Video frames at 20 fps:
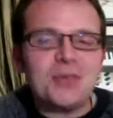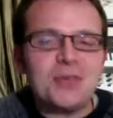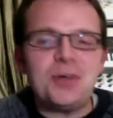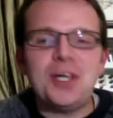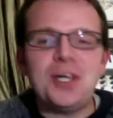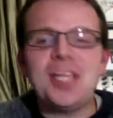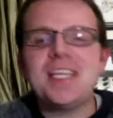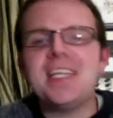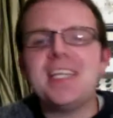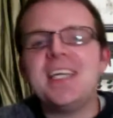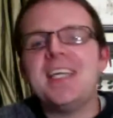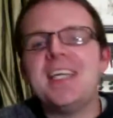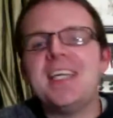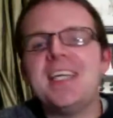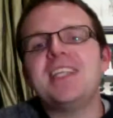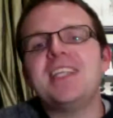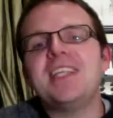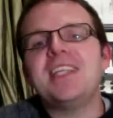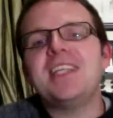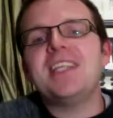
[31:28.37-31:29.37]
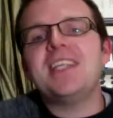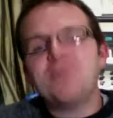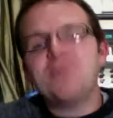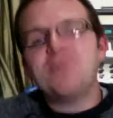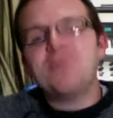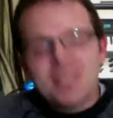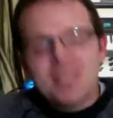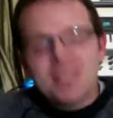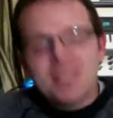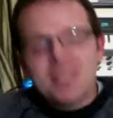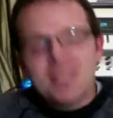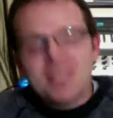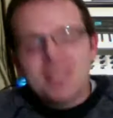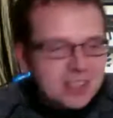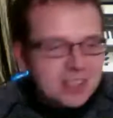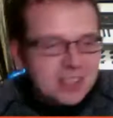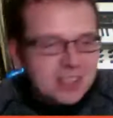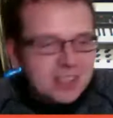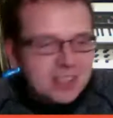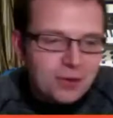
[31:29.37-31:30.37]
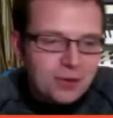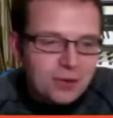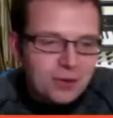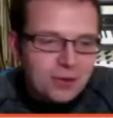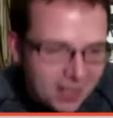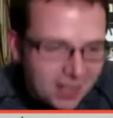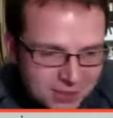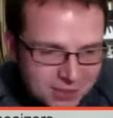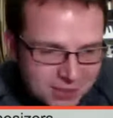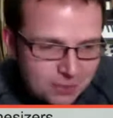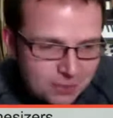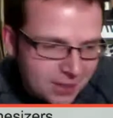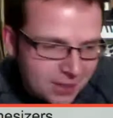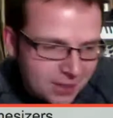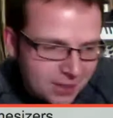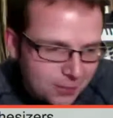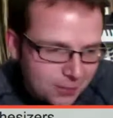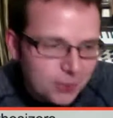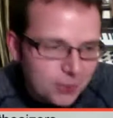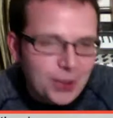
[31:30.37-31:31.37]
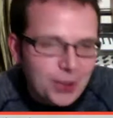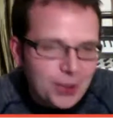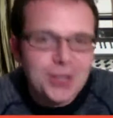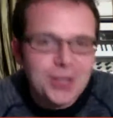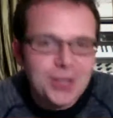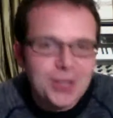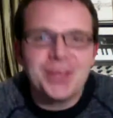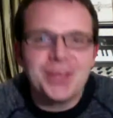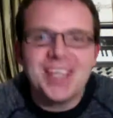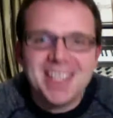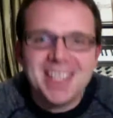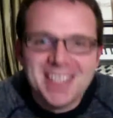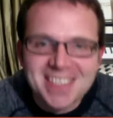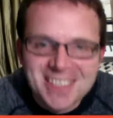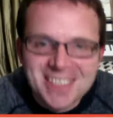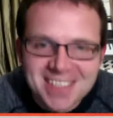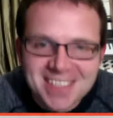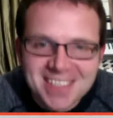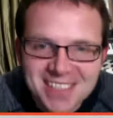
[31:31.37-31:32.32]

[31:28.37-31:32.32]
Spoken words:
I need. That's not what the world needs, is an